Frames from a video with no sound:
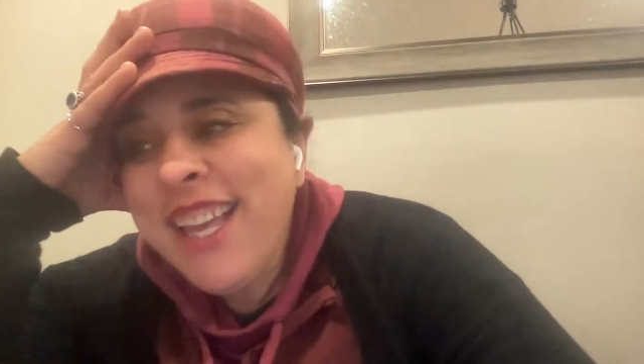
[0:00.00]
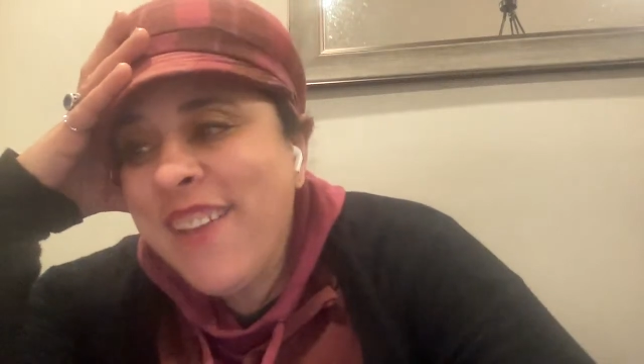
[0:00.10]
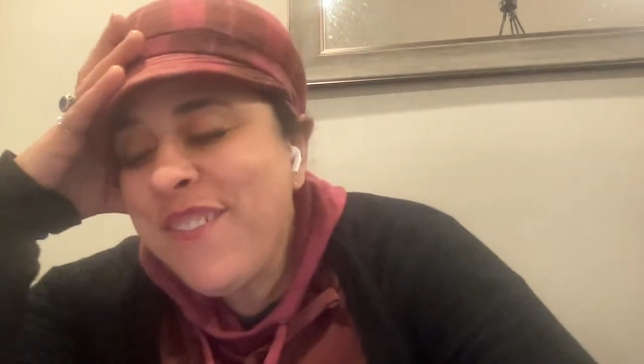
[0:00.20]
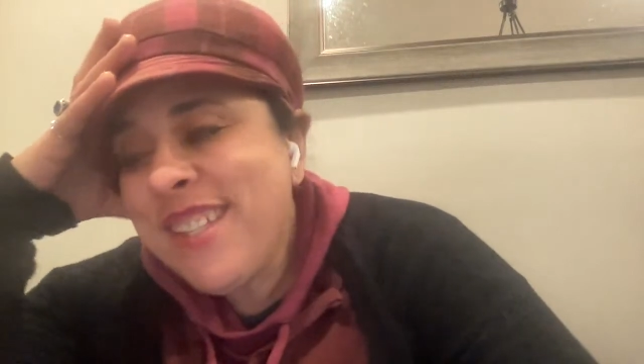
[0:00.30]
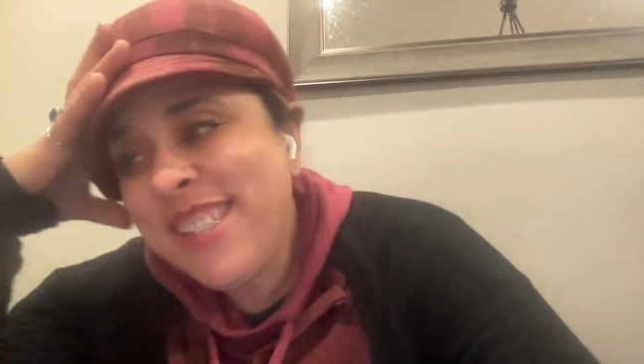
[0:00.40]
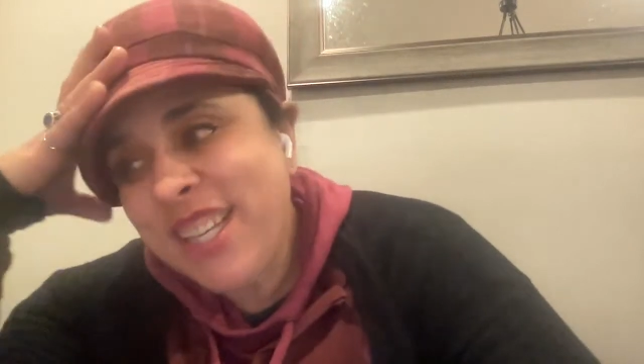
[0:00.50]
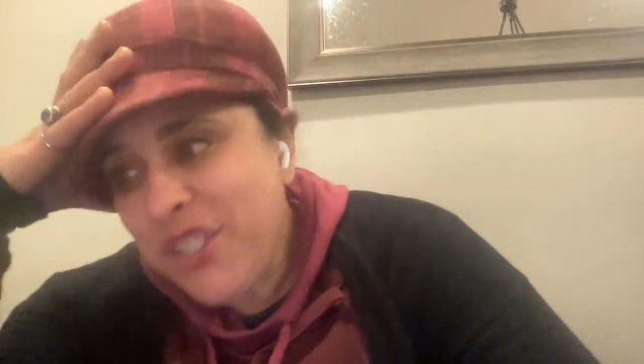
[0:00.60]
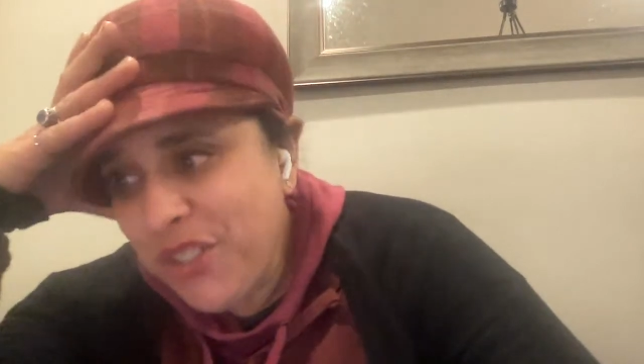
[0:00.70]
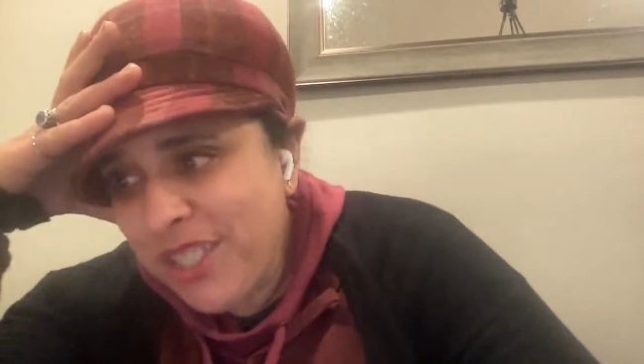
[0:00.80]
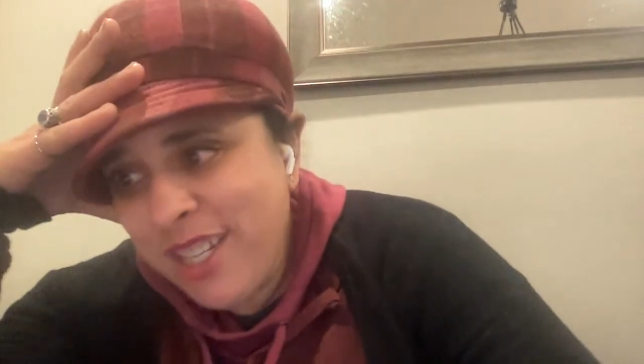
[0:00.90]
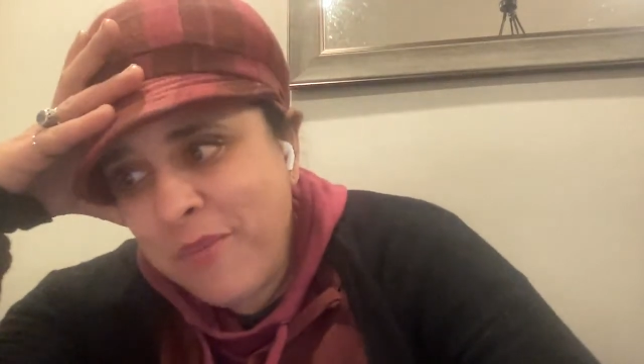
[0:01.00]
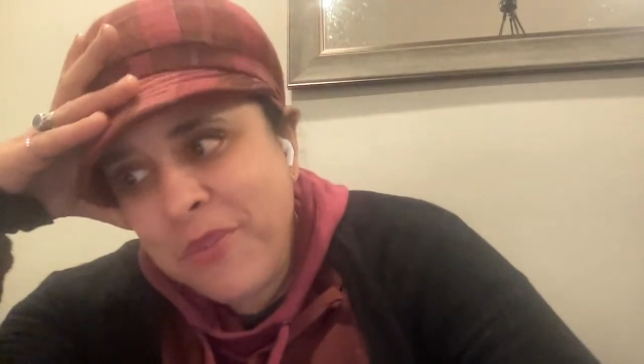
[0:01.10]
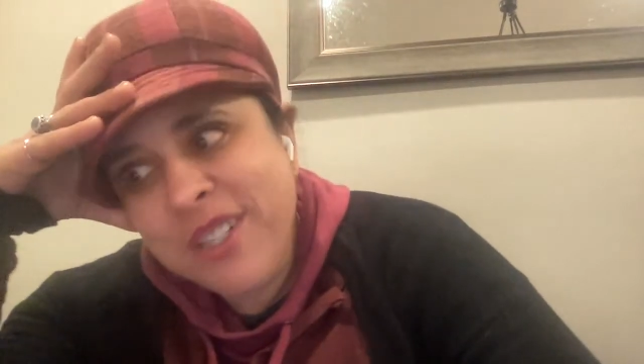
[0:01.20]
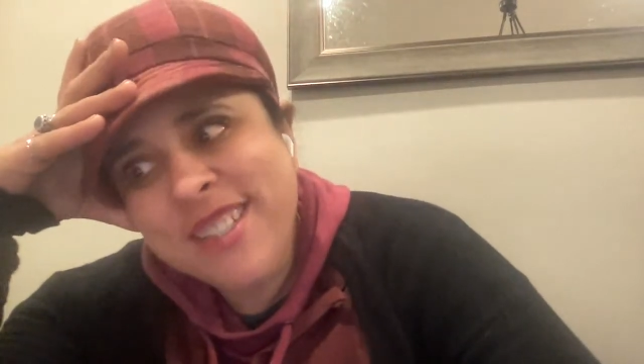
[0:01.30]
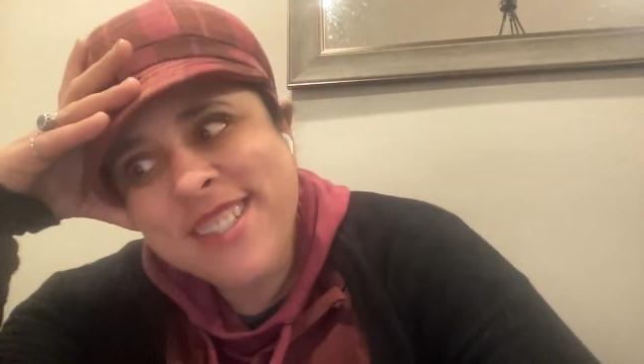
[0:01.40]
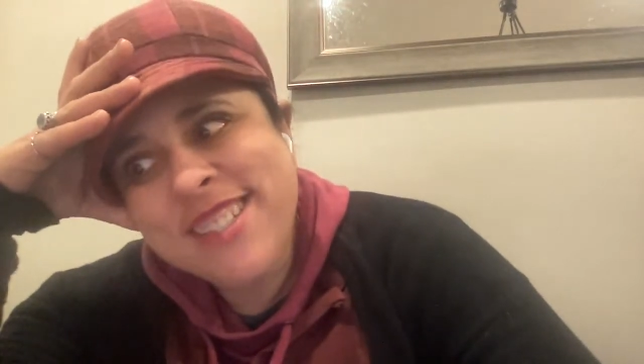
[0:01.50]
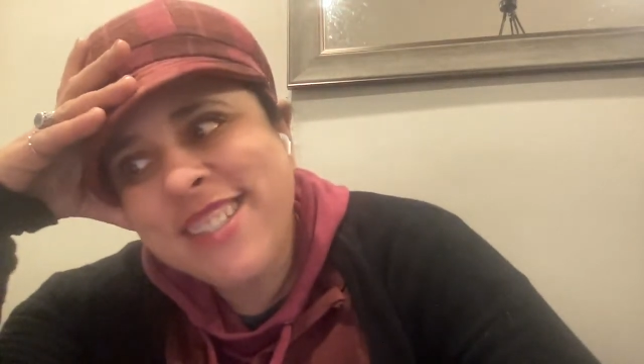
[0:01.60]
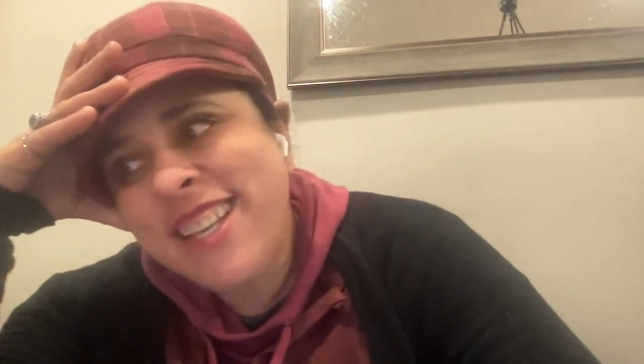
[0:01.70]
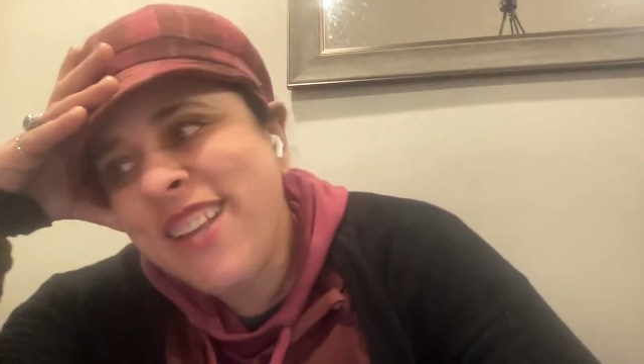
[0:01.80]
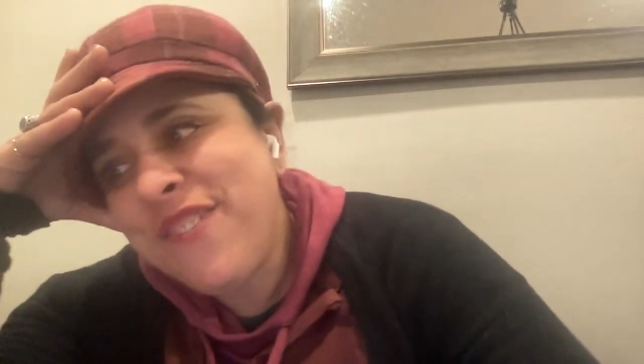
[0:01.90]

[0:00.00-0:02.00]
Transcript: If a seizure is an emergency,